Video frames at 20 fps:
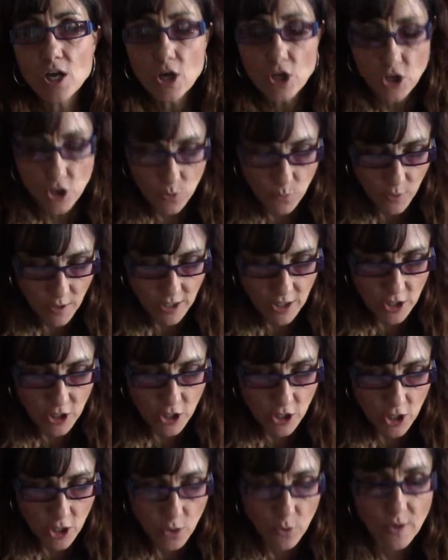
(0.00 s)
you want to
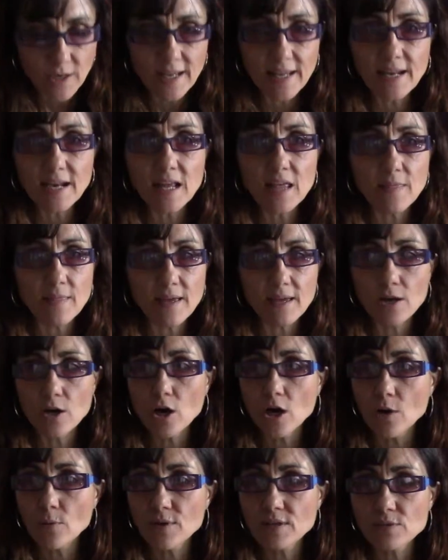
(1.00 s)
note it and then
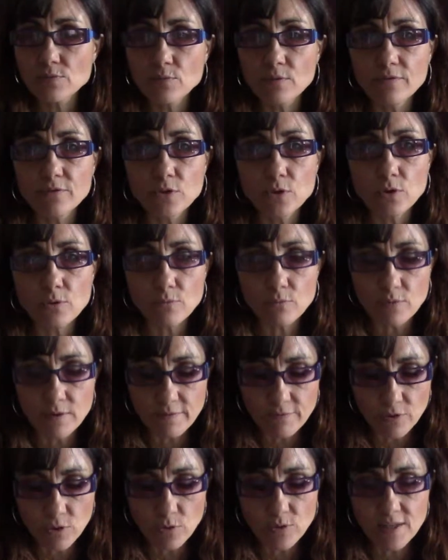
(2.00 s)
always
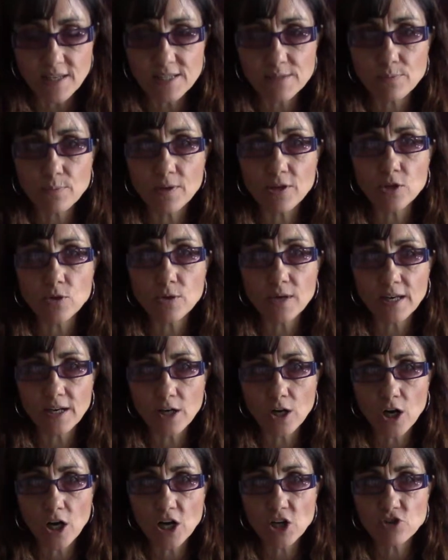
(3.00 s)
review this when you get a
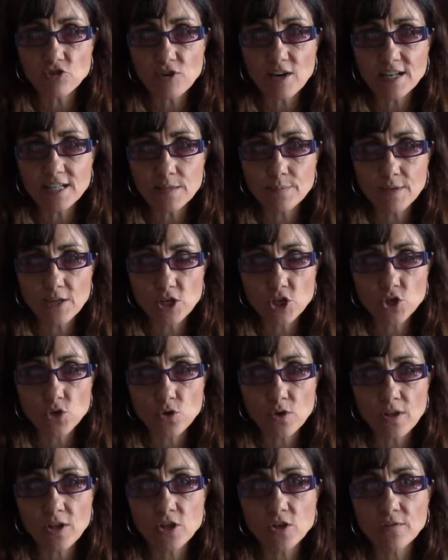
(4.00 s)
contract to make sure
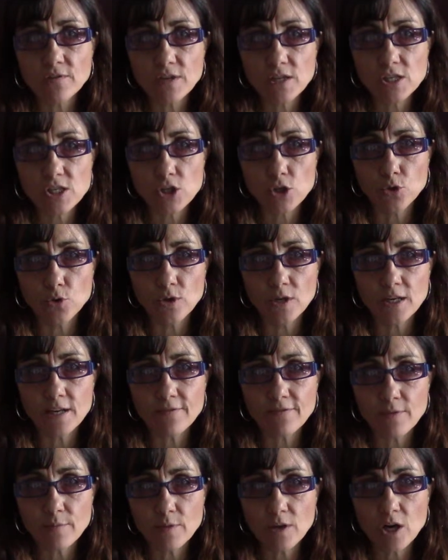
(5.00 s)
that you've excluded it
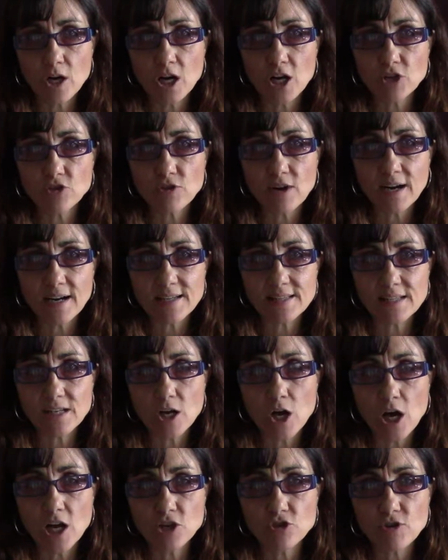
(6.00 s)
from the contract, because the
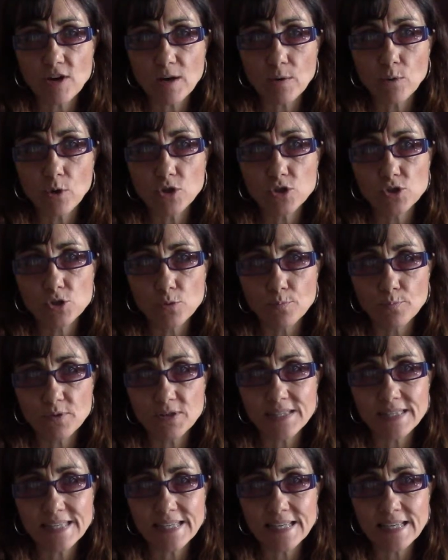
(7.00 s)
contract will
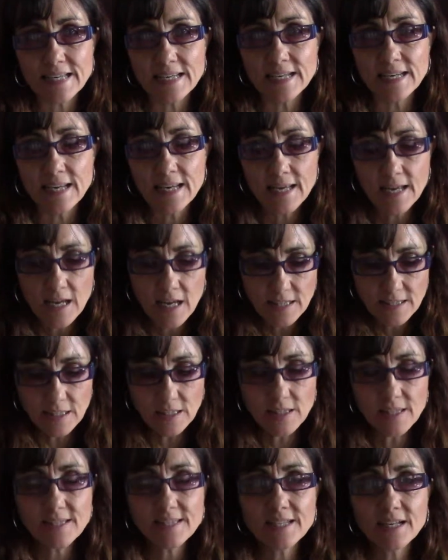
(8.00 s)
supersede the
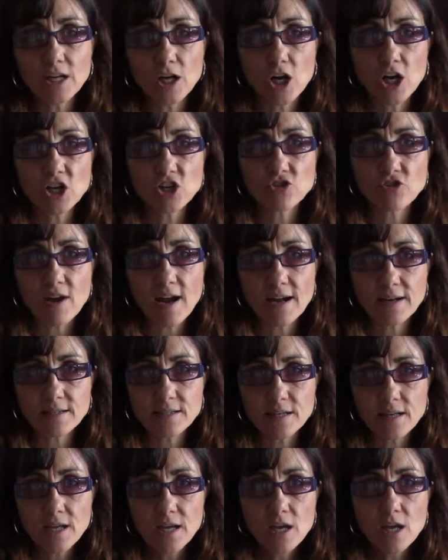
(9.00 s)
listing contract.
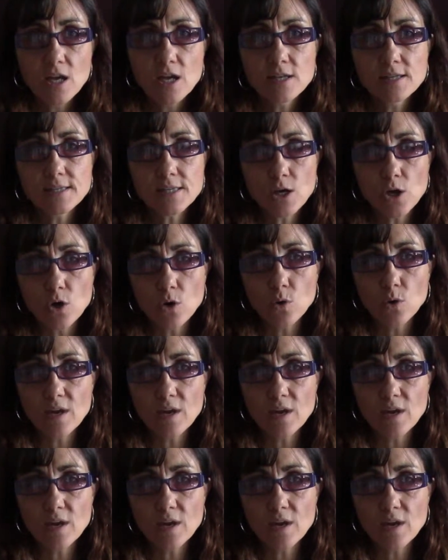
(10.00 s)
So